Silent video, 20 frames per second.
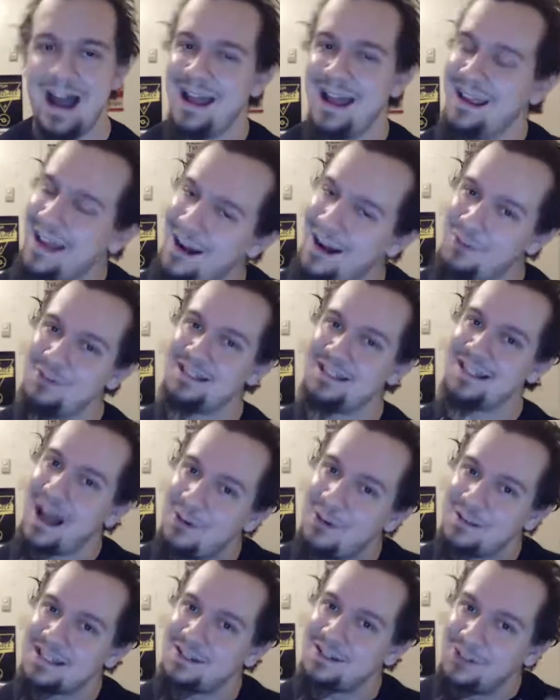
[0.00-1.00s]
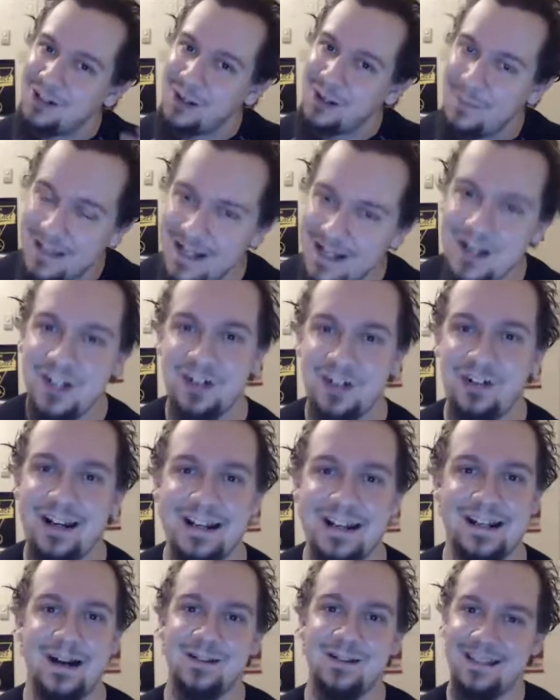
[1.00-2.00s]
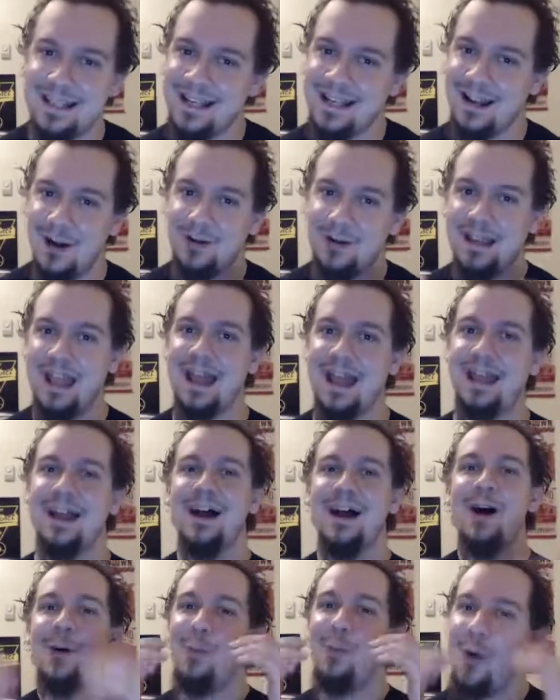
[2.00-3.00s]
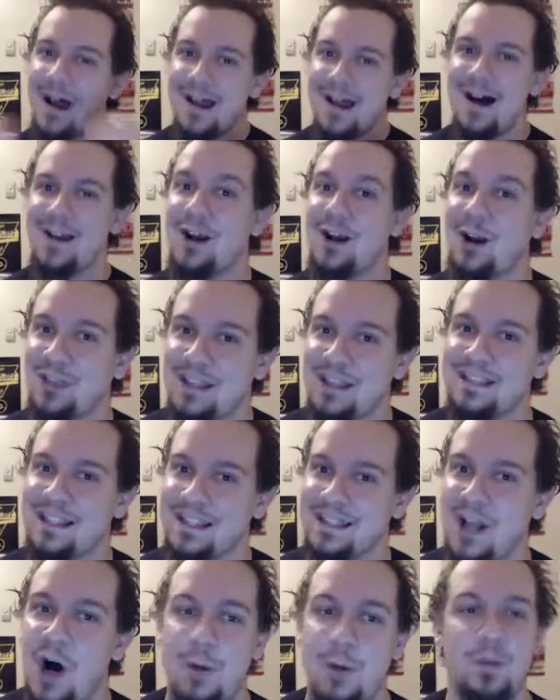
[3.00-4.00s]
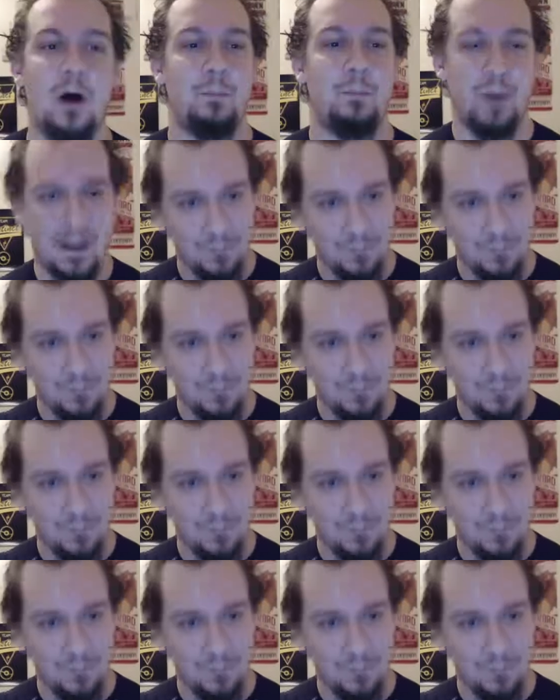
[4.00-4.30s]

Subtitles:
I was a little bit intrigued. I was thinking, okay, what on earth is this all about?